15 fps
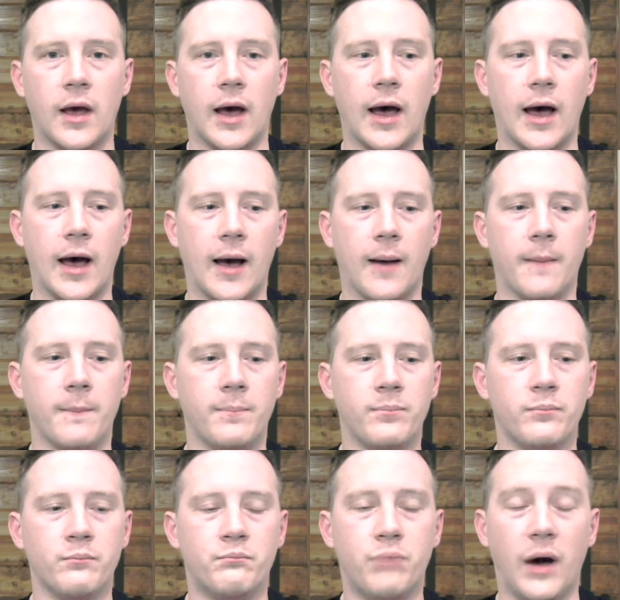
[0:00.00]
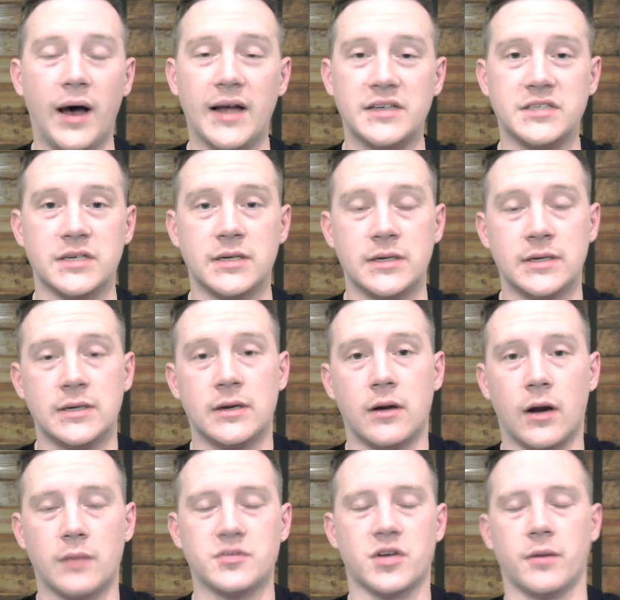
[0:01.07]

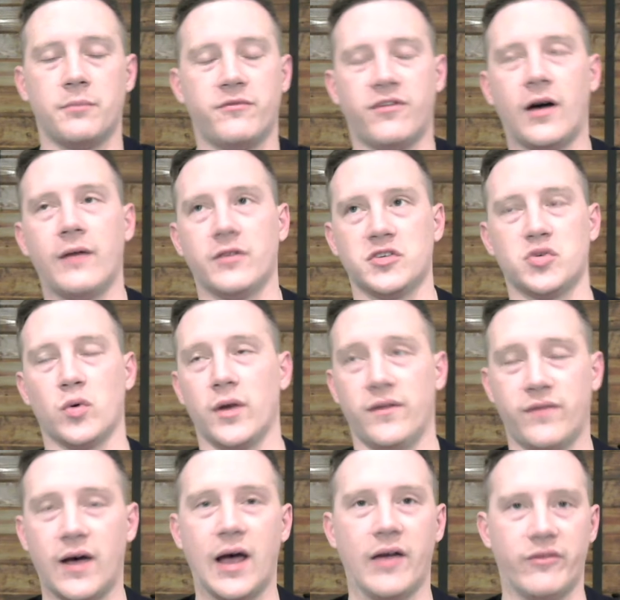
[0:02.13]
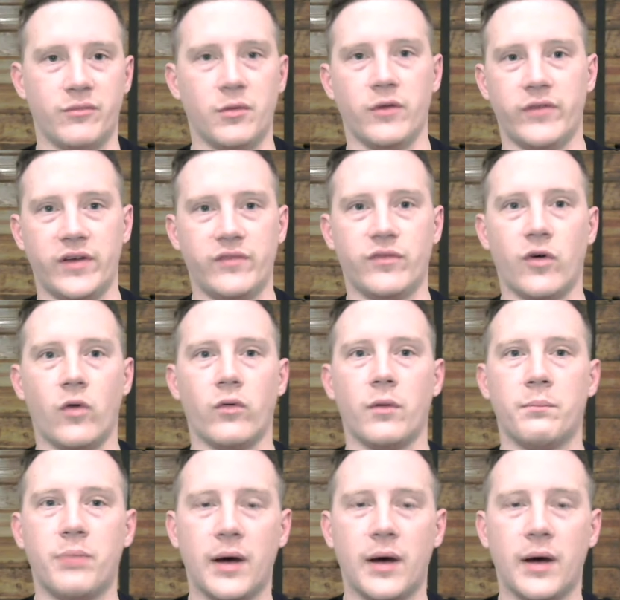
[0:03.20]
Flyville 25 moving forward.